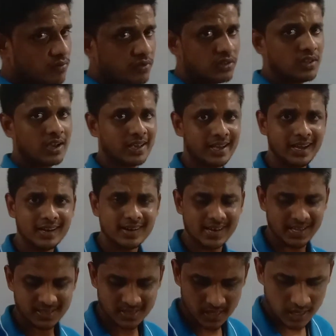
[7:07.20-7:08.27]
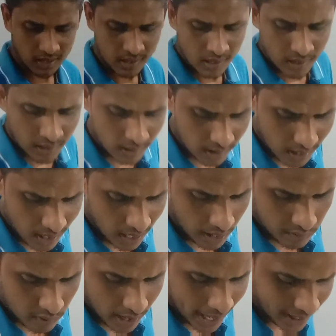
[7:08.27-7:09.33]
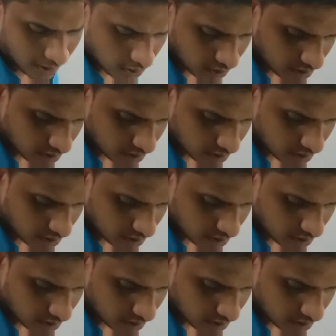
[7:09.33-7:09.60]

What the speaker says: the kidneys. Here I would like to